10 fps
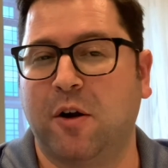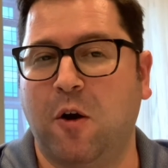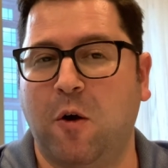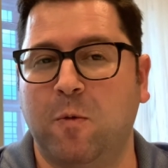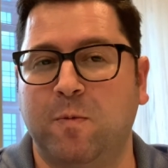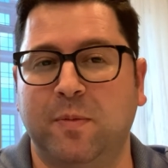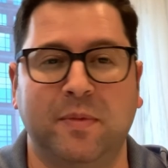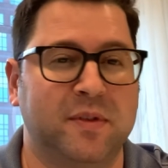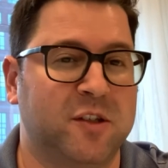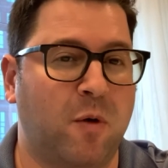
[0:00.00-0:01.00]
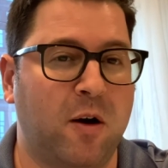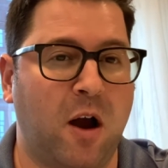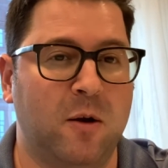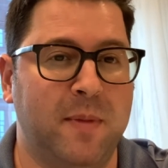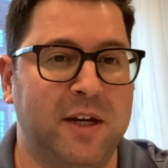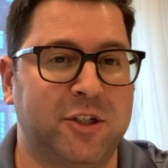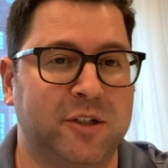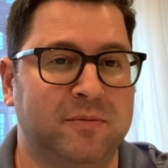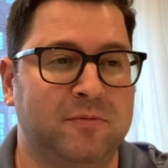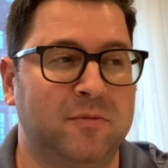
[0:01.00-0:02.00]
home, smart
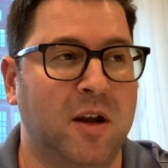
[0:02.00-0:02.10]
automation,